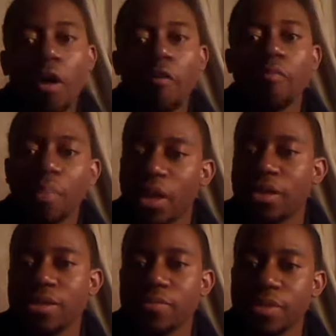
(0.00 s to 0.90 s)
of
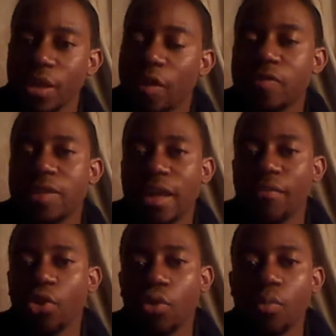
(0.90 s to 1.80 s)
plants themselves and
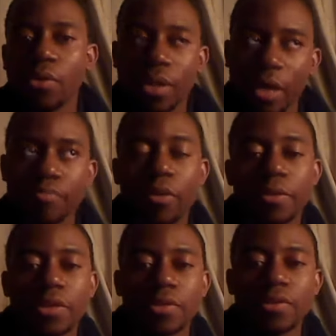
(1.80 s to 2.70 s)
have hormone-like
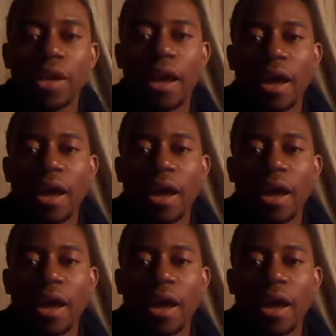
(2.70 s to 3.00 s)
properties.